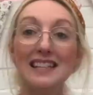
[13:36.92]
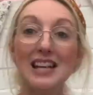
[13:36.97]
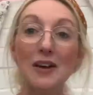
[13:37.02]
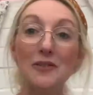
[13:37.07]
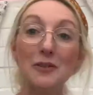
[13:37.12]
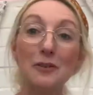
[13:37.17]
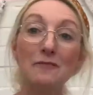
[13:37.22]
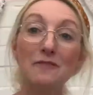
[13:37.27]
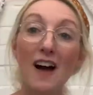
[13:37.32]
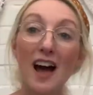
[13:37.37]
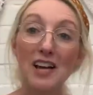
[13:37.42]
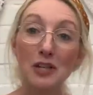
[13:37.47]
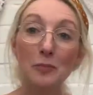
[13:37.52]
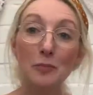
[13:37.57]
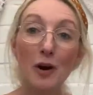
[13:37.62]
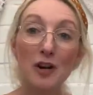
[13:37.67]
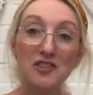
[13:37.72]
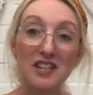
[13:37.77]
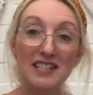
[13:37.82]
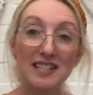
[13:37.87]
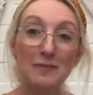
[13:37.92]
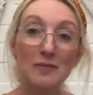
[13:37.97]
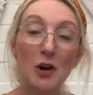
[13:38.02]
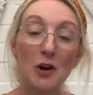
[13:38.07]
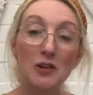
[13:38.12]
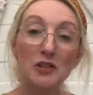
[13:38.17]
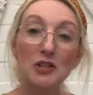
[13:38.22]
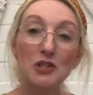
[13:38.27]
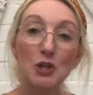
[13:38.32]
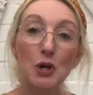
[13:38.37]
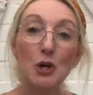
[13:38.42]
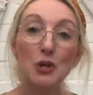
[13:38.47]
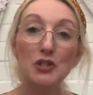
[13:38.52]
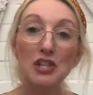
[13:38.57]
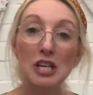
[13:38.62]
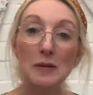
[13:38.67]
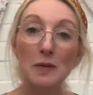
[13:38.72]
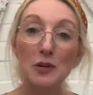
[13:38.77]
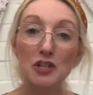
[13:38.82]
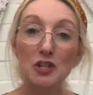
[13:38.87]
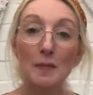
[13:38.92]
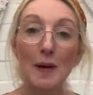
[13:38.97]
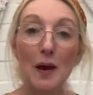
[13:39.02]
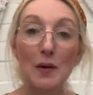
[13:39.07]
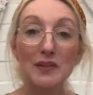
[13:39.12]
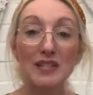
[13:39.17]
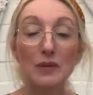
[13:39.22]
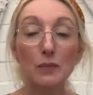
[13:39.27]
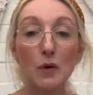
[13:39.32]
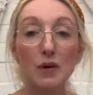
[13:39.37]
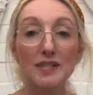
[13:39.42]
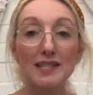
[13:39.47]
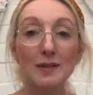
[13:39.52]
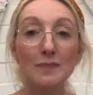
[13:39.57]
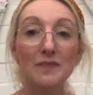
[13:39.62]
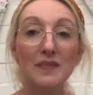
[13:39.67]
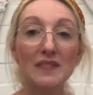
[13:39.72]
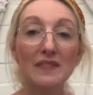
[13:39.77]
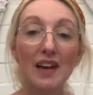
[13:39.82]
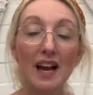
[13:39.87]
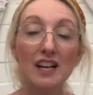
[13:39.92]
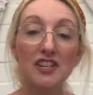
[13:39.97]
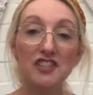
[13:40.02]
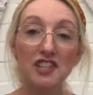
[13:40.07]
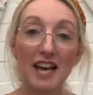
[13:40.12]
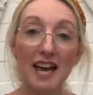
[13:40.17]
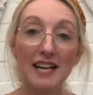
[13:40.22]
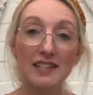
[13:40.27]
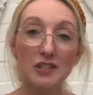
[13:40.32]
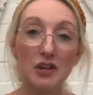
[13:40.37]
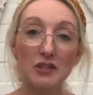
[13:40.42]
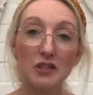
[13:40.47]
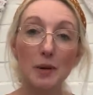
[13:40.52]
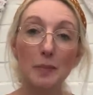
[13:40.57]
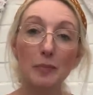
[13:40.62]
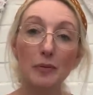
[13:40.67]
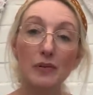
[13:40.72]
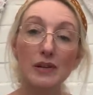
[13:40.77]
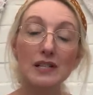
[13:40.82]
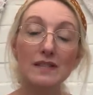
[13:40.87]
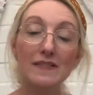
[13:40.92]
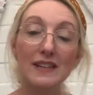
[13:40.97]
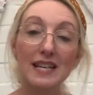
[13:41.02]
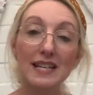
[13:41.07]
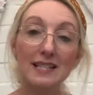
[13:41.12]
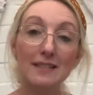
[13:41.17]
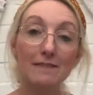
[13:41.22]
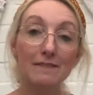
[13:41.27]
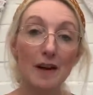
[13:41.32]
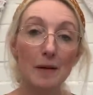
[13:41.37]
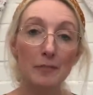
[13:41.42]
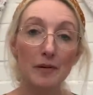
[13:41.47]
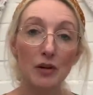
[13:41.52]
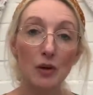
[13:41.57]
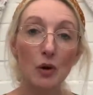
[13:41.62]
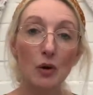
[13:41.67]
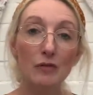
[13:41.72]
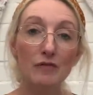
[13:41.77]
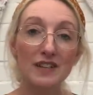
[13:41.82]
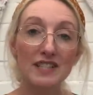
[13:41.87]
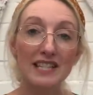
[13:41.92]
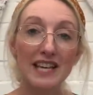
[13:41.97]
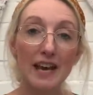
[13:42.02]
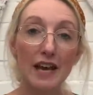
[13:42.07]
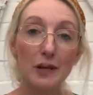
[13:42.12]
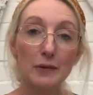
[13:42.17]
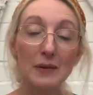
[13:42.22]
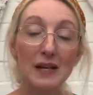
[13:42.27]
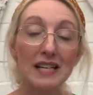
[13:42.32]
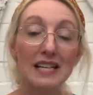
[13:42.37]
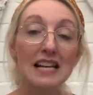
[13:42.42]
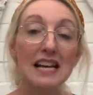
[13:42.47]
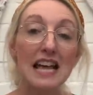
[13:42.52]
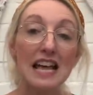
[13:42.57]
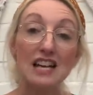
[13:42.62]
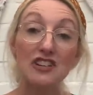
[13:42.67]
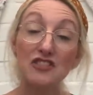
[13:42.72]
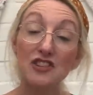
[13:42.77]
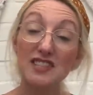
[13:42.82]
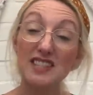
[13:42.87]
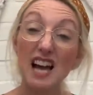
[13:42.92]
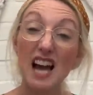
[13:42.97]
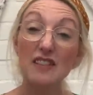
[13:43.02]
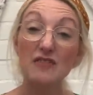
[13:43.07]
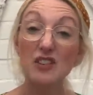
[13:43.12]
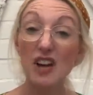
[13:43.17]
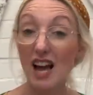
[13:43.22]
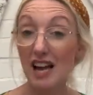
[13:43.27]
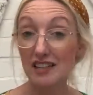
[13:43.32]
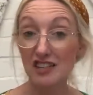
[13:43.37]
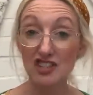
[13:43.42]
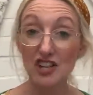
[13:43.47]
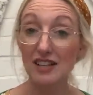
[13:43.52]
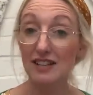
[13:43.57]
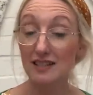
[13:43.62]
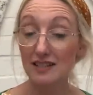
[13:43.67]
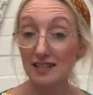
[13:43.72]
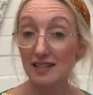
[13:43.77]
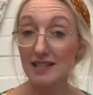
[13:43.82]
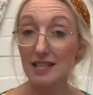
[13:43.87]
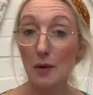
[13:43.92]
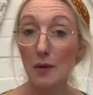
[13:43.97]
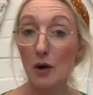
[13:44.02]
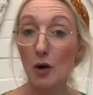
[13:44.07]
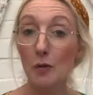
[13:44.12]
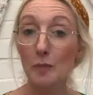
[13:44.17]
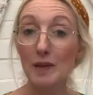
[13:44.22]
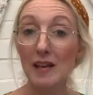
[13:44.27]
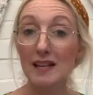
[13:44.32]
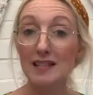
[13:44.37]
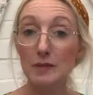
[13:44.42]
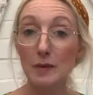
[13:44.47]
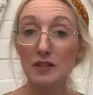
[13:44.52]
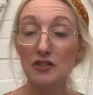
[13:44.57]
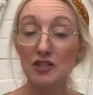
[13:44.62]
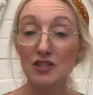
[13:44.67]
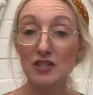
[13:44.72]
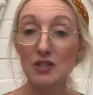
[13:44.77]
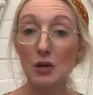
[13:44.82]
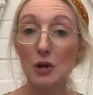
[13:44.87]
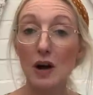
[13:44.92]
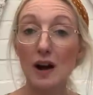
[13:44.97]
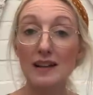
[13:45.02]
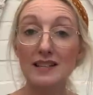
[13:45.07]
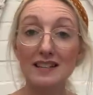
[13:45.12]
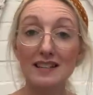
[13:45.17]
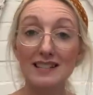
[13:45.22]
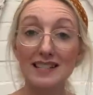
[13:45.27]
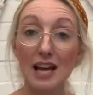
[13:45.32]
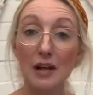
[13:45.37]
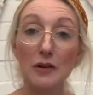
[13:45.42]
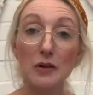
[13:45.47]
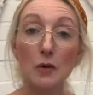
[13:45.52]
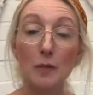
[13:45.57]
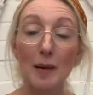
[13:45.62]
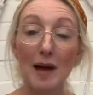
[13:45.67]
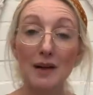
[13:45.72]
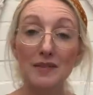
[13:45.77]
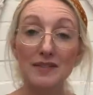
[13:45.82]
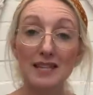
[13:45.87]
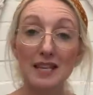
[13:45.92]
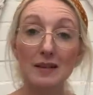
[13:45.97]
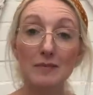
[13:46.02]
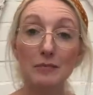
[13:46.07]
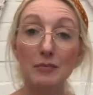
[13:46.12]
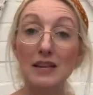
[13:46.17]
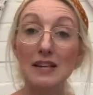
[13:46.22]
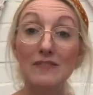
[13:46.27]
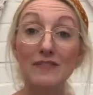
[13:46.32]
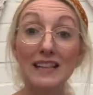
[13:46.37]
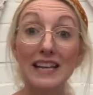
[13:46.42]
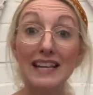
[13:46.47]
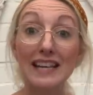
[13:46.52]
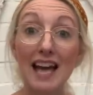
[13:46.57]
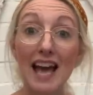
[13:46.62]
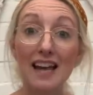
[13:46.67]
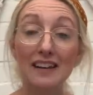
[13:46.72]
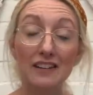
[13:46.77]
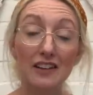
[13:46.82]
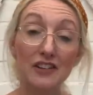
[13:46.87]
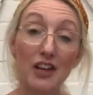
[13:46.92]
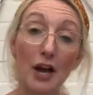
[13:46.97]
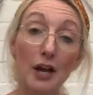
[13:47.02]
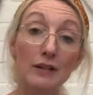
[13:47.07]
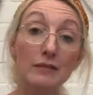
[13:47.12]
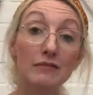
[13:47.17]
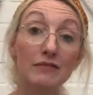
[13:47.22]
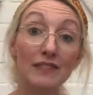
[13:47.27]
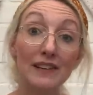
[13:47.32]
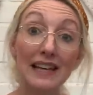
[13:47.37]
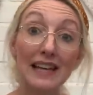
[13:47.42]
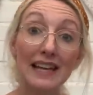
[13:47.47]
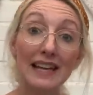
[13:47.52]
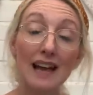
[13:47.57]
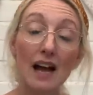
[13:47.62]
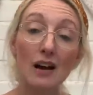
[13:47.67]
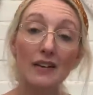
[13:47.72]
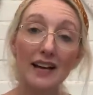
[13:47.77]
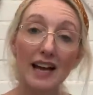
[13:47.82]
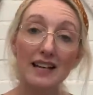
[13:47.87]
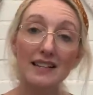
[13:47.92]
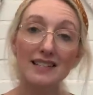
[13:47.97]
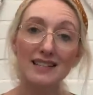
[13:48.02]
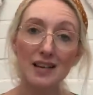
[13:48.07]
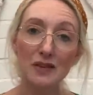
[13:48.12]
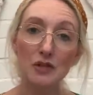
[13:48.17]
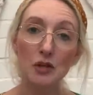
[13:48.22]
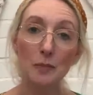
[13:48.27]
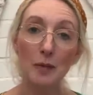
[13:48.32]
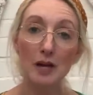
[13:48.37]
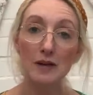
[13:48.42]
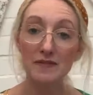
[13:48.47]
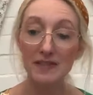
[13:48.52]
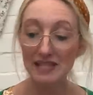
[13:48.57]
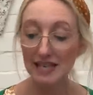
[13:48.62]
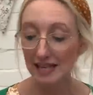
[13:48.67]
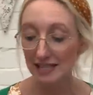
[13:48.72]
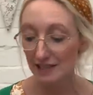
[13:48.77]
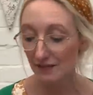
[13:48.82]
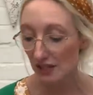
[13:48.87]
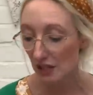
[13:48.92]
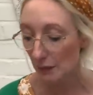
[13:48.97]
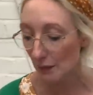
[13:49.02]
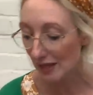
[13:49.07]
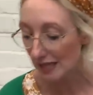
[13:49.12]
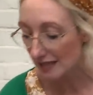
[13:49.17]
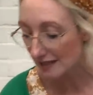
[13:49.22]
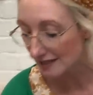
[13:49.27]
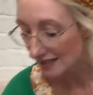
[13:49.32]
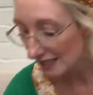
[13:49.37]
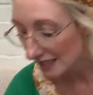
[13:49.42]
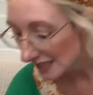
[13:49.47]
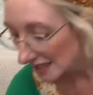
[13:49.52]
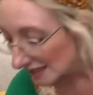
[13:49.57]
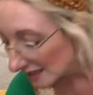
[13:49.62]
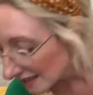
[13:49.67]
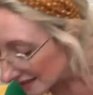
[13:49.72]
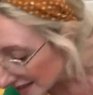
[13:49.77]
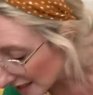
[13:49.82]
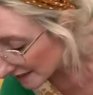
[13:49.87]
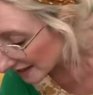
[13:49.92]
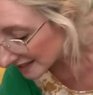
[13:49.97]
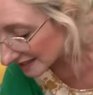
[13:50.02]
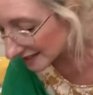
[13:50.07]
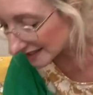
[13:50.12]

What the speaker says: Now the final project I'm not gonna talk too much about, because it was something that I shared on a previous fabric haul video. It's just that I've not had a chance to sew it up yet, so I just thought I'd tell you about it briefly again, and hopefully I'll get it sewn up over the next few weeks. So this